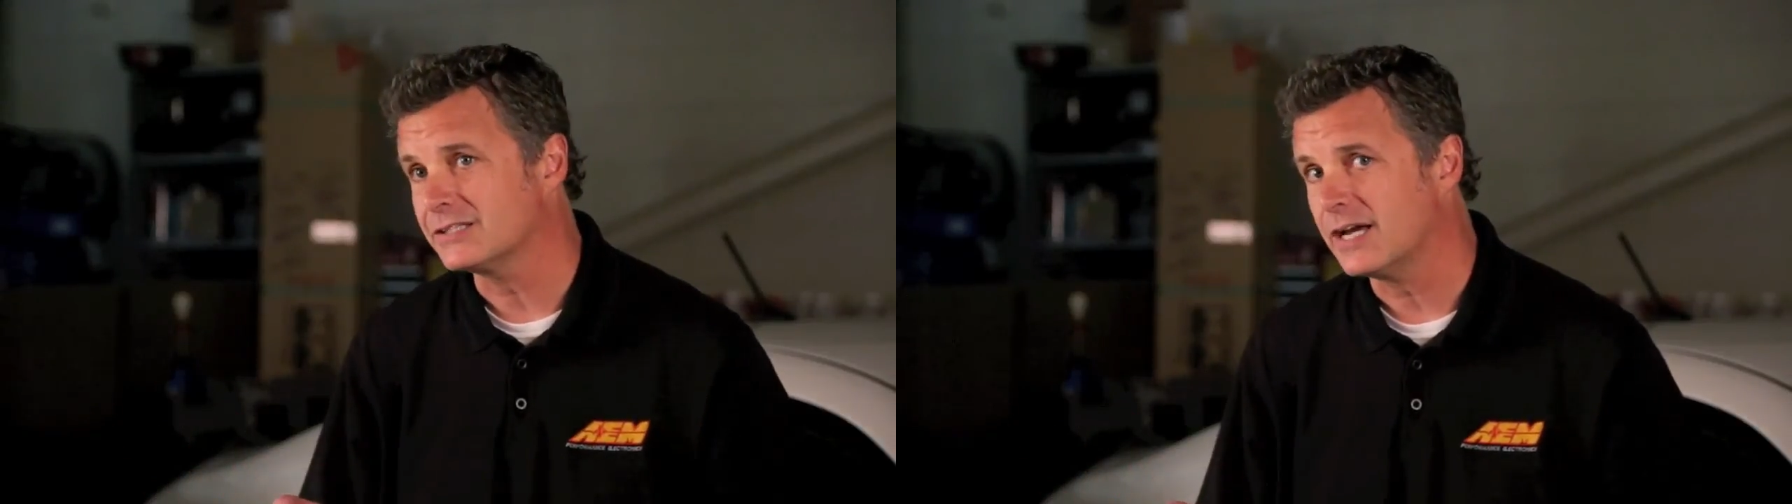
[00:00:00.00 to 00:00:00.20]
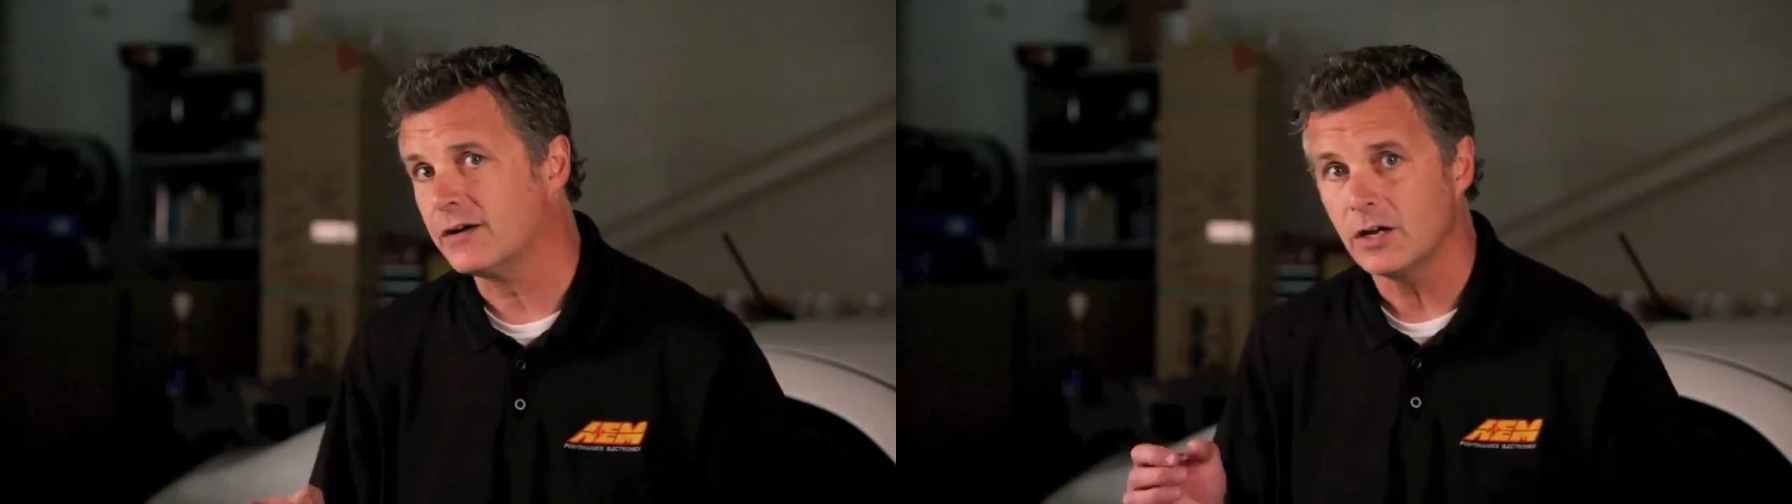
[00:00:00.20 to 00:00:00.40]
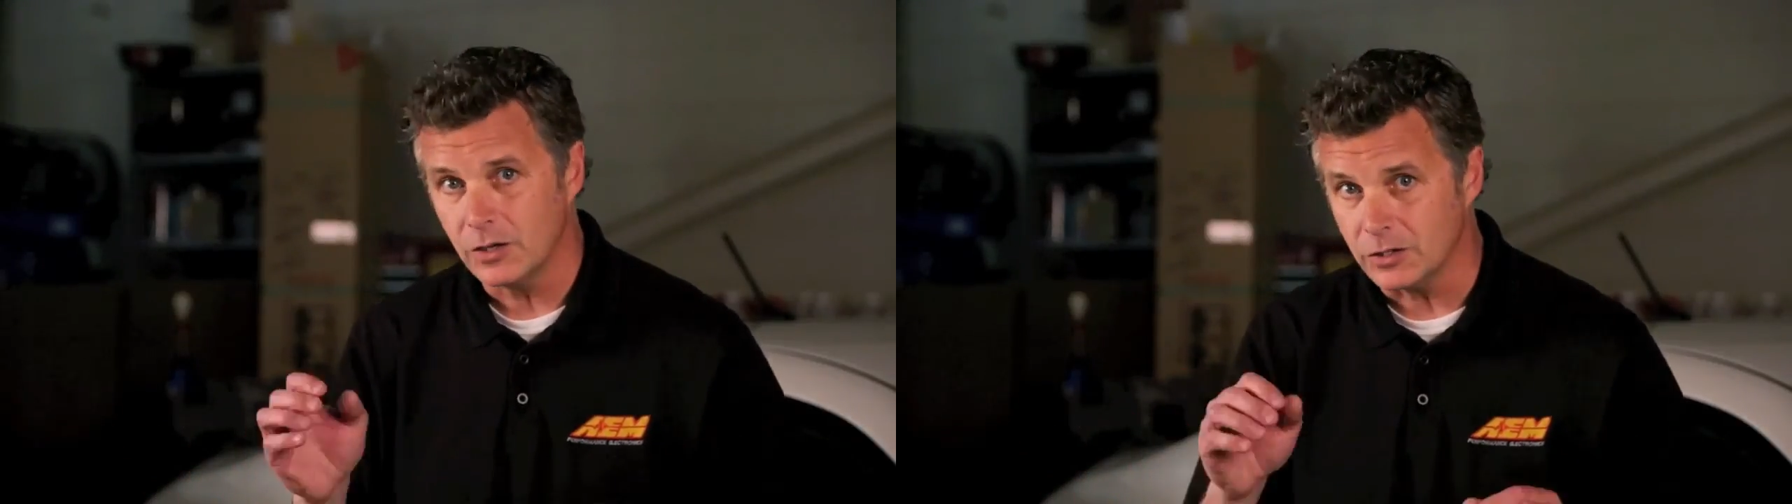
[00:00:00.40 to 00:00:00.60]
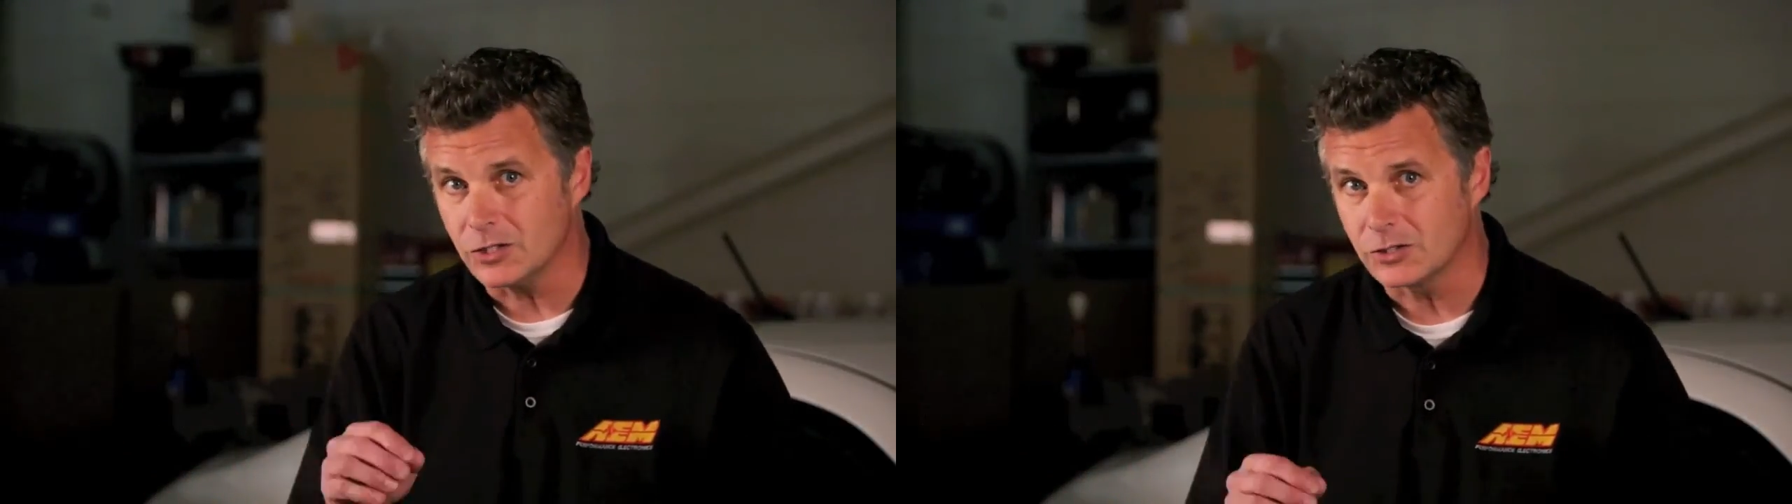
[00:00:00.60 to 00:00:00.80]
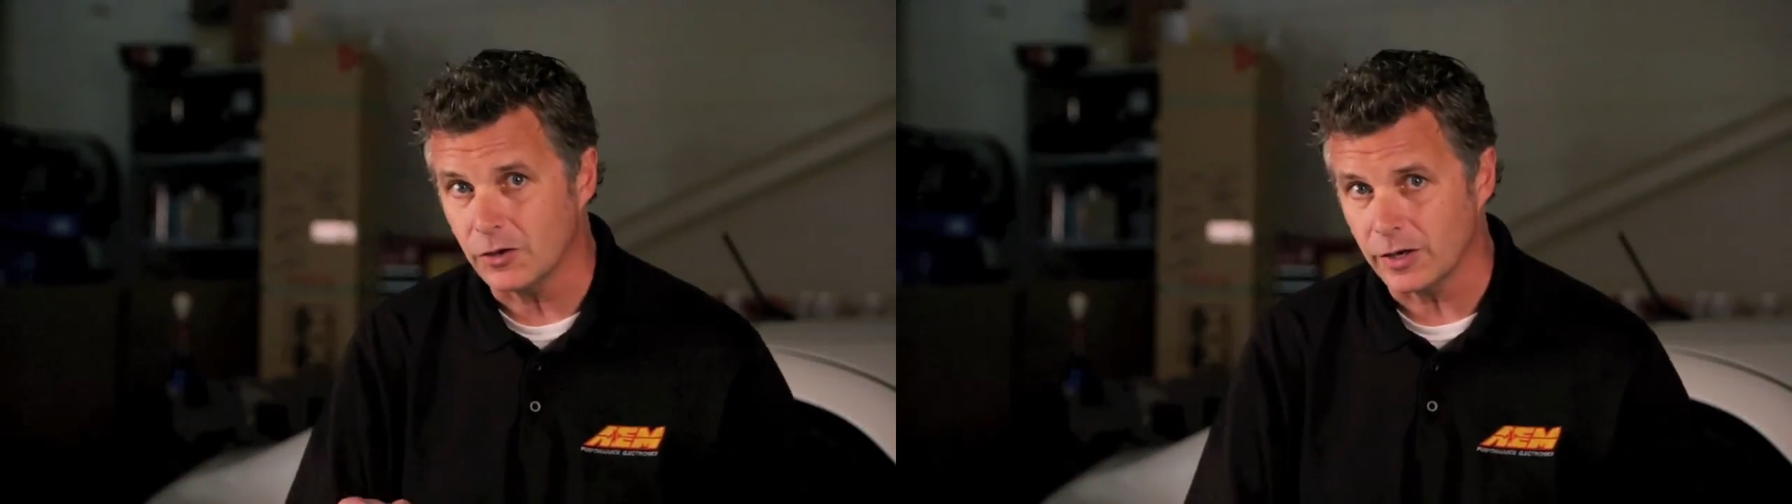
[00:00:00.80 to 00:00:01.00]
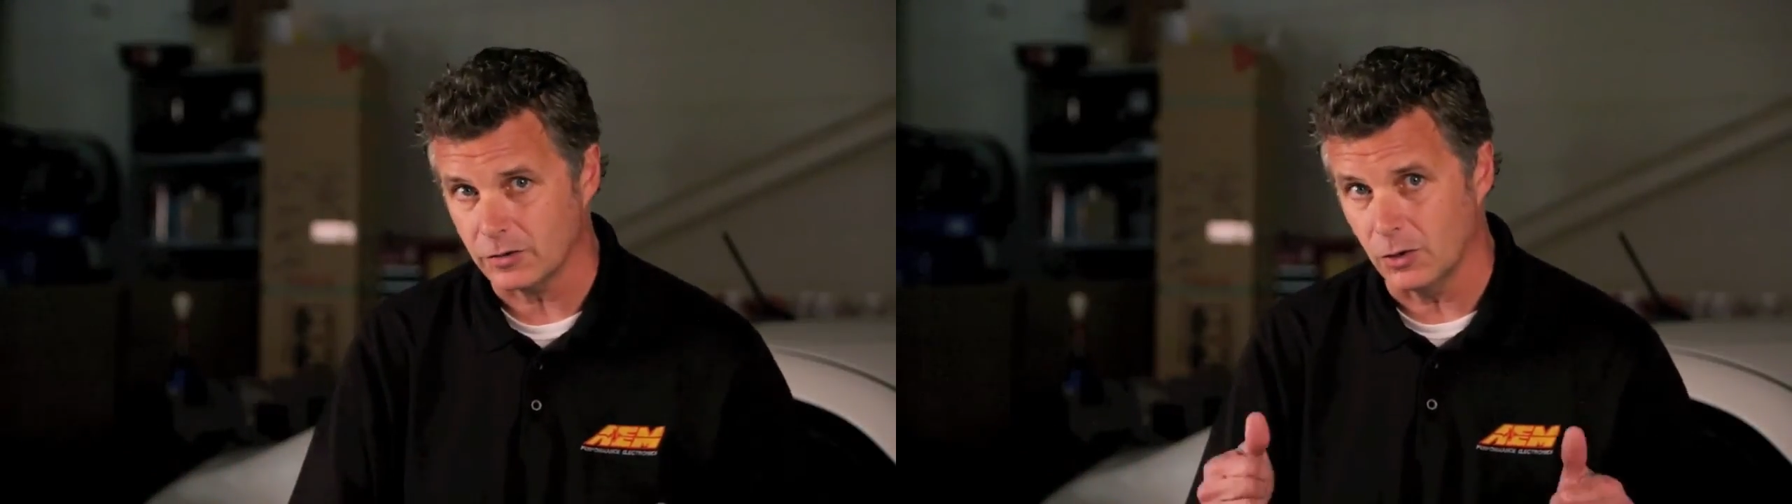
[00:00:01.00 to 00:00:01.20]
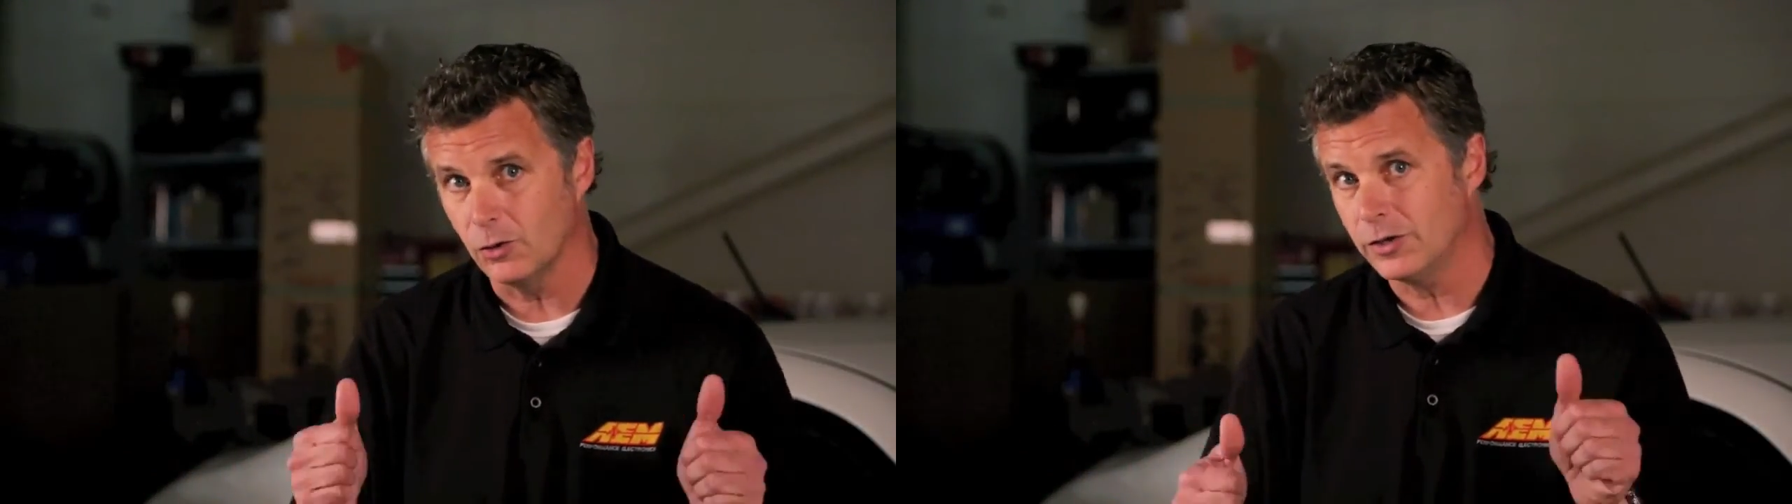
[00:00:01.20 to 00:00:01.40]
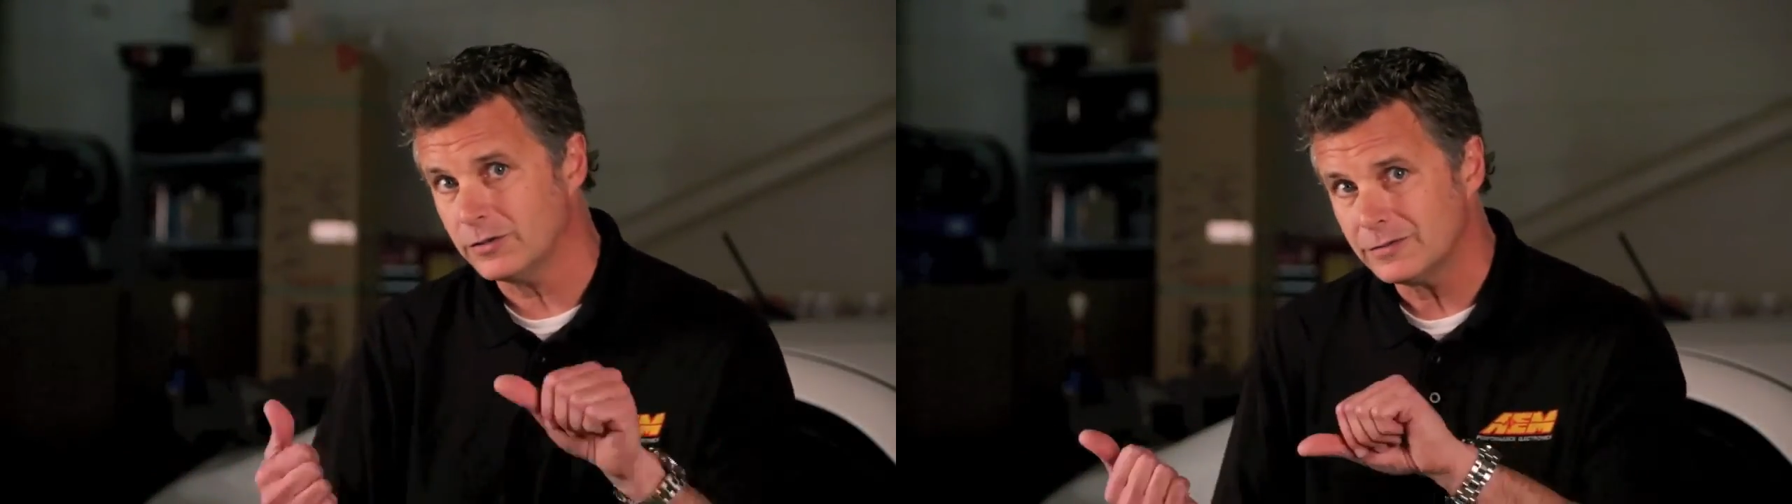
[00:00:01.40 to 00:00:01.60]
this out, you just go there,
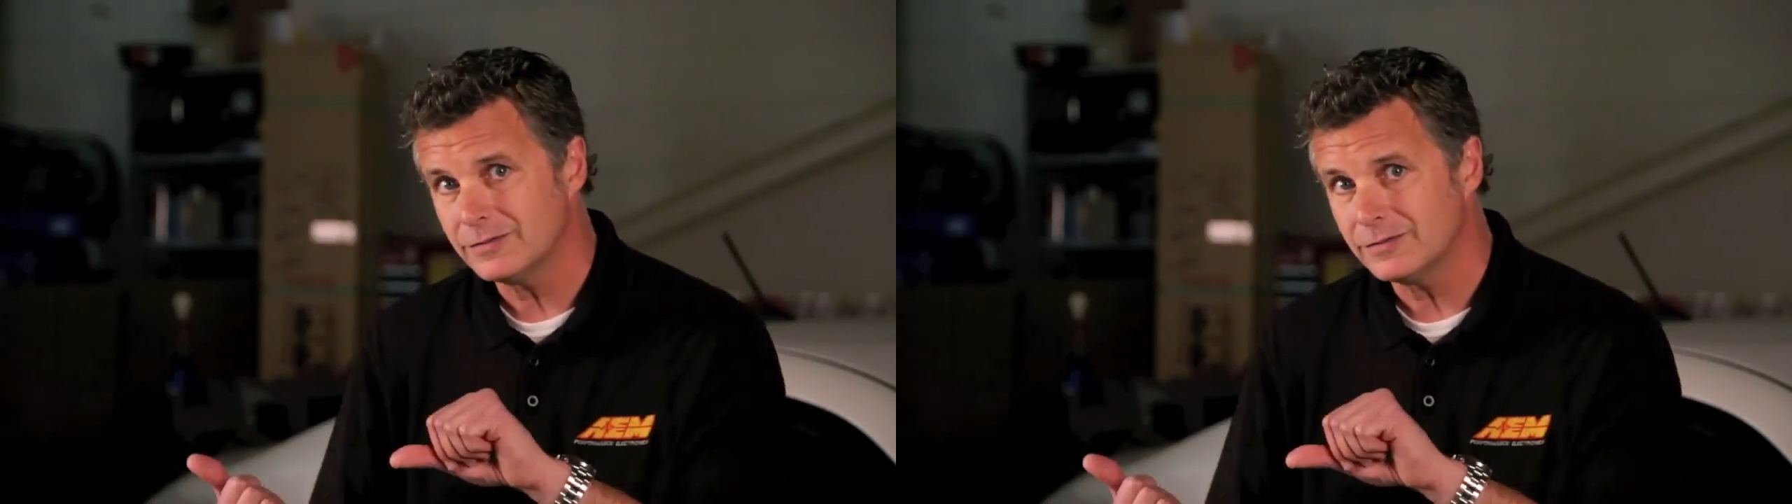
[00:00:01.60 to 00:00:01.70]
load it,